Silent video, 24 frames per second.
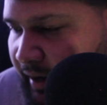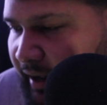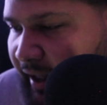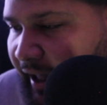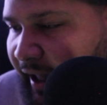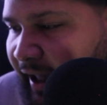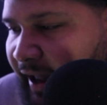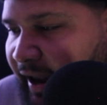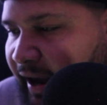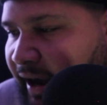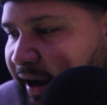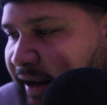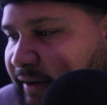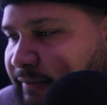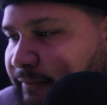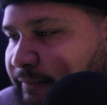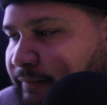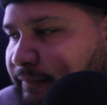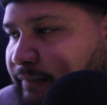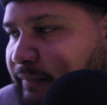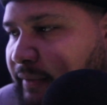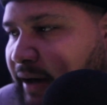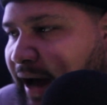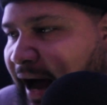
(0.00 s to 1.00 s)

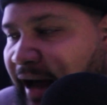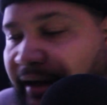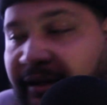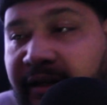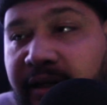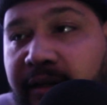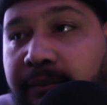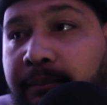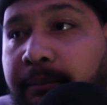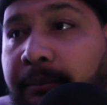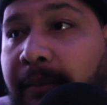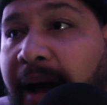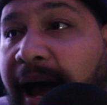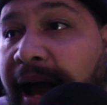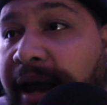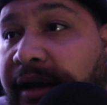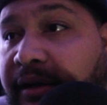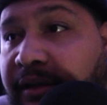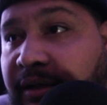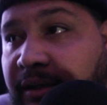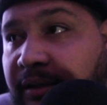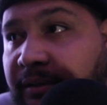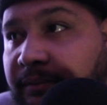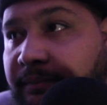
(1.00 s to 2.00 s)
And I didn't
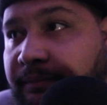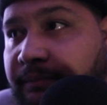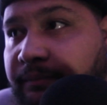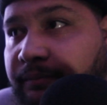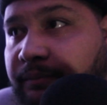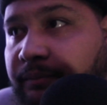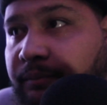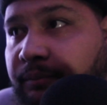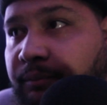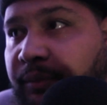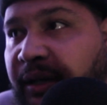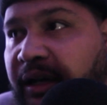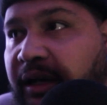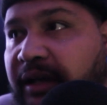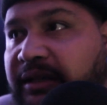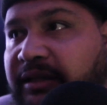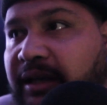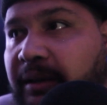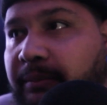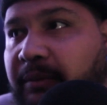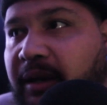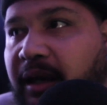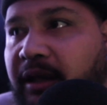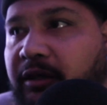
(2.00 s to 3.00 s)
mind it because
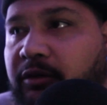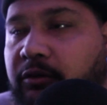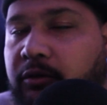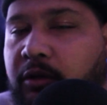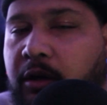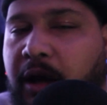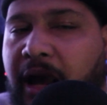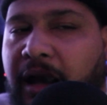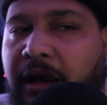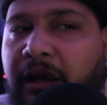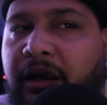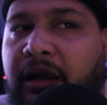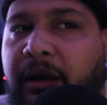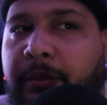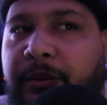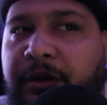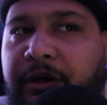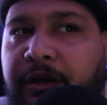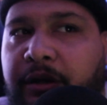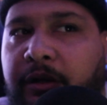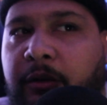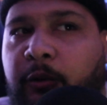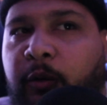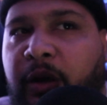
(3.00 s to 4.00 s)
I'm like, I can come in
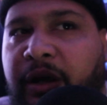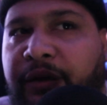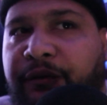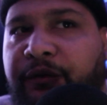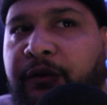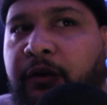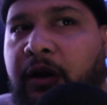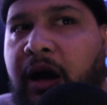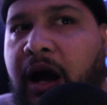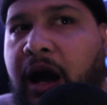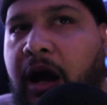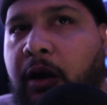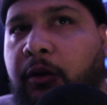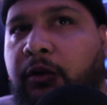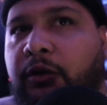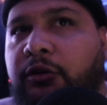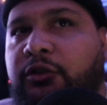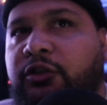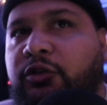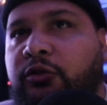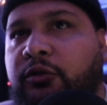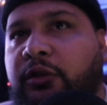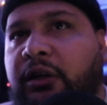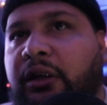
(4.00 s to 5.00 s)
here and wait for an hour or
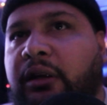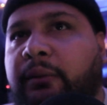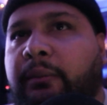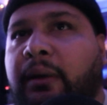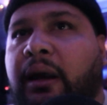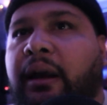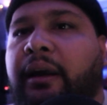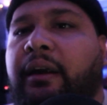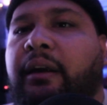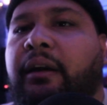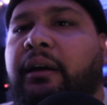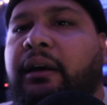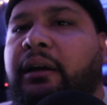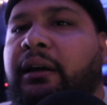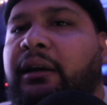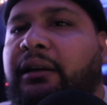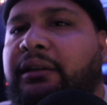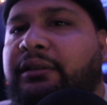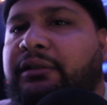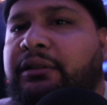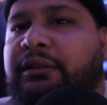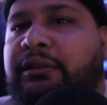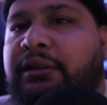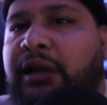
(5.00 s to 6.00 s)
two to get my hair cut
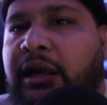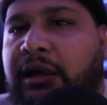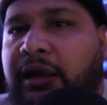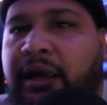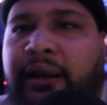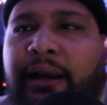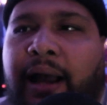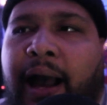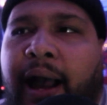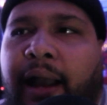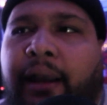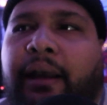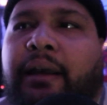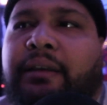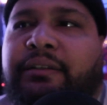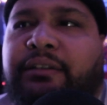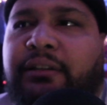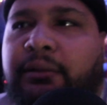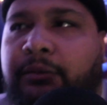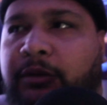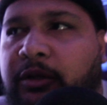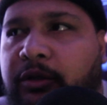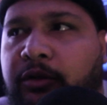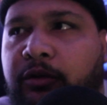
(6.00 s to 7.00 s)
because it's not like I got
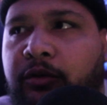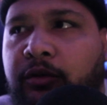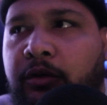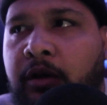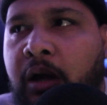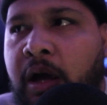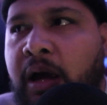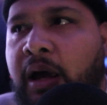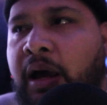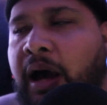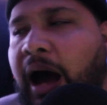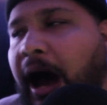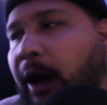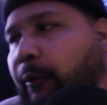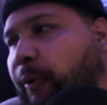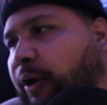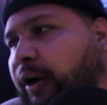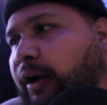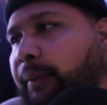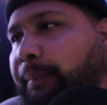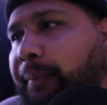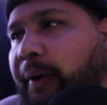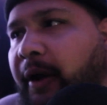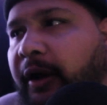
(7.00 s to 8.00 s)
something to do. I
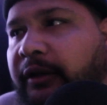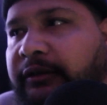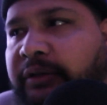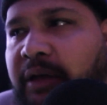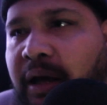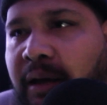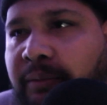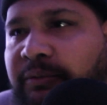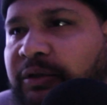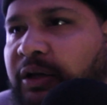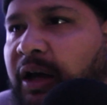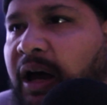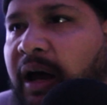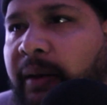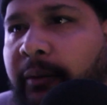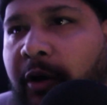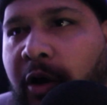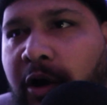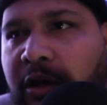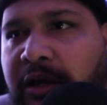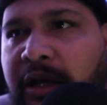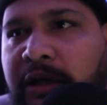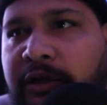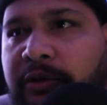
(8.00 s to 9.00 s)
work a part-time job.
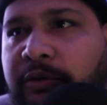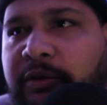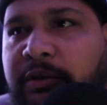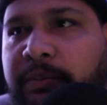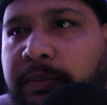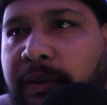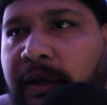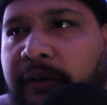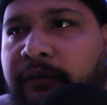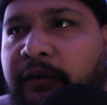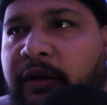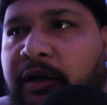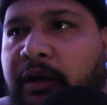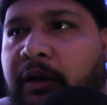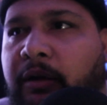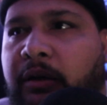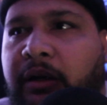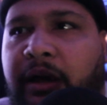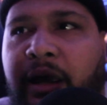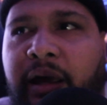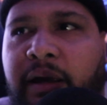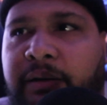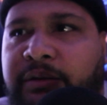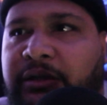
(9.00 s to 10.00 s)
All I do is play video
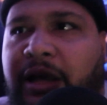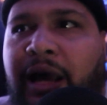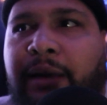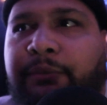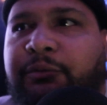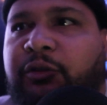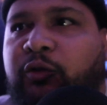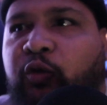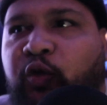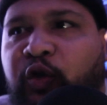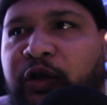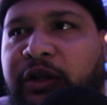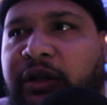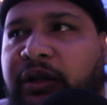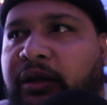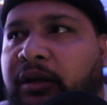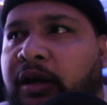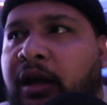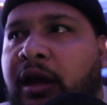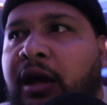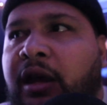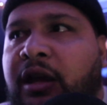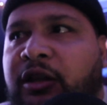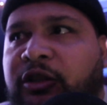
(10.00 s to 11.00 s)
games. I'm 20,
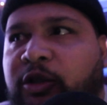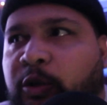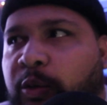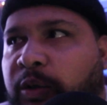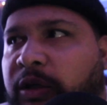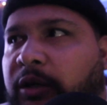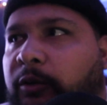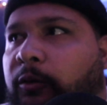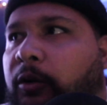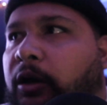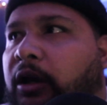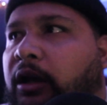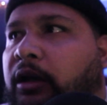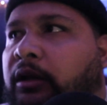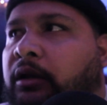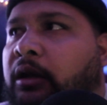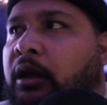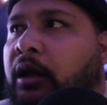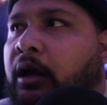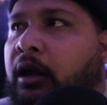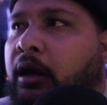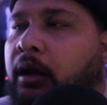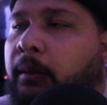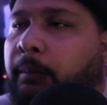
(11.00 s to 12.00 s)
21.
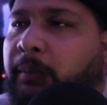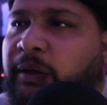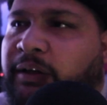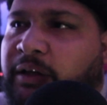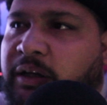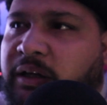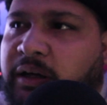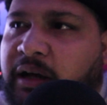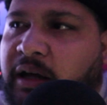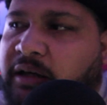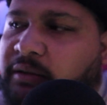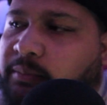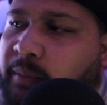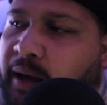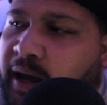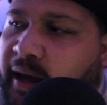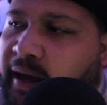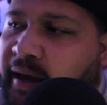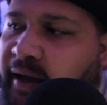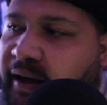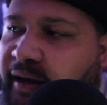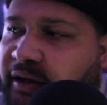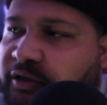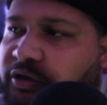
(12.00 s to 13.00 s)
But then as my
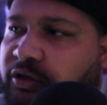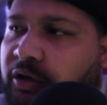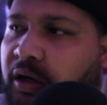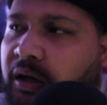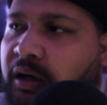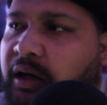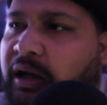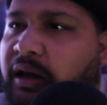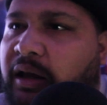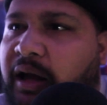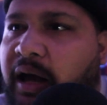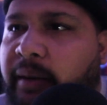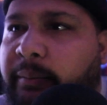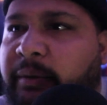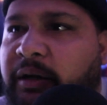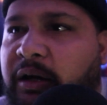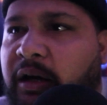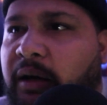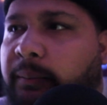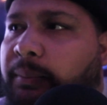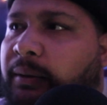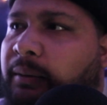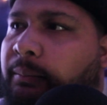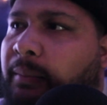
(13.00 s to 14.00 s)
age started climbing
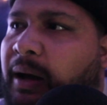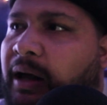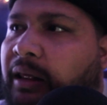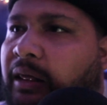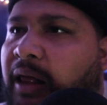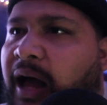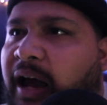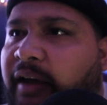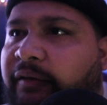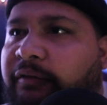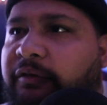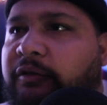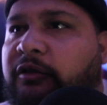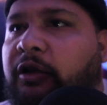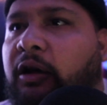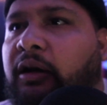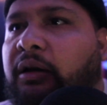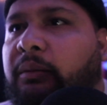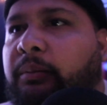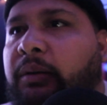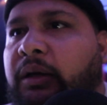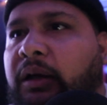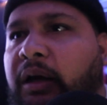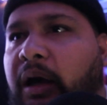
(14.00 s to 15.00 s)
up and my life
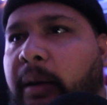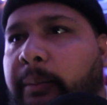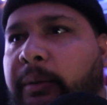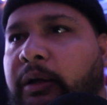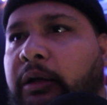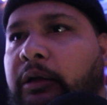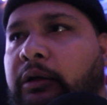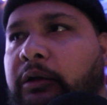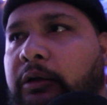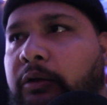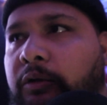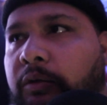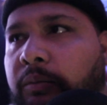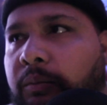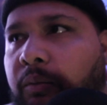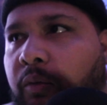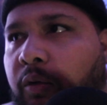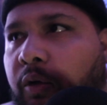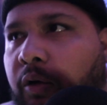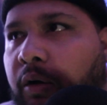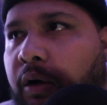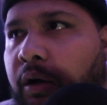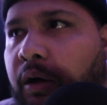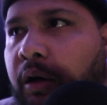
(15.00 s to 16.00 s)
started becoming a little
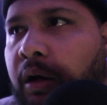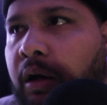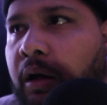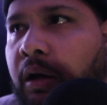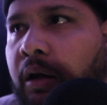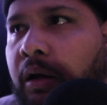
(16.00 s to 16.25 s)
more,